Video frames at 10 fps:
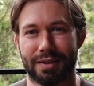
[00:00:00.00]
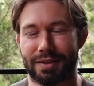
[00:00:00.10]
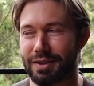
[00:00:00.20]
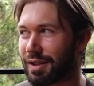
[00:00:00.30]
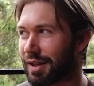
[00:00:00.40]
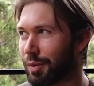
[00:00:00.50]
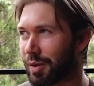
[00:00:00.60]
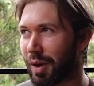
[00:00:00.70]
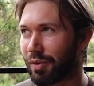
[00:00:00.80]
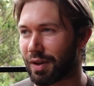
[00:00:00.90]
Just like
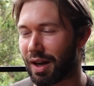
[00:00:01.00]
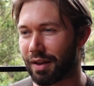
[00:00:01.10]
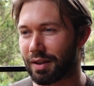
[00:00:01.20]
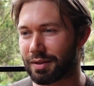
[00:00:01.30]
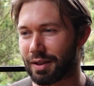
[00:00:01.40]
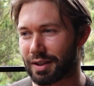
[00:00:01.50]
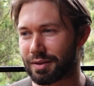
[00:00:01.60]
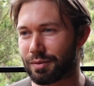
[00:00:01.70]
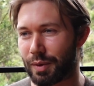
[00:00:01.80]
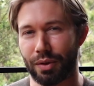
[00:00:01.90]
with my father, like
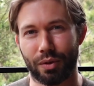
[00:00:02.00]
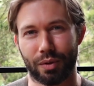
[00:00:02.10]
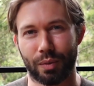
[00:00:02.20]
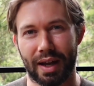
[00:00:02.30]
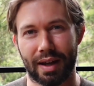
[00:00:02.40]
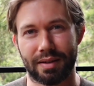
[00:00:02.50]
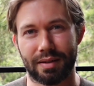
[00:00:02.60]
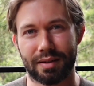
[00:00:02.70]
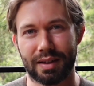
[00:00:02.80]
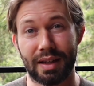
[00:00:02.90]
we thought we had
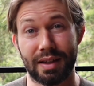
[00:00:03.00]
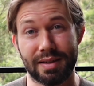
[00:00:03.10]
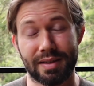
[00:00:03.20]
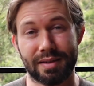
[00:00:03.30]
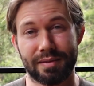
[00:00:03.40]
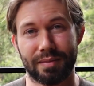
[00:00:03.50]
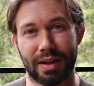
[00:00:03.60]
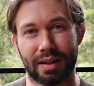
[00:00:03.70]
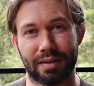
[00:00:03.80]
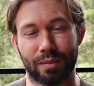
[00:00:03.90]
years,
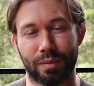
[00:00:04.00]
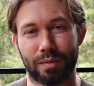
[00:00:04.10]
and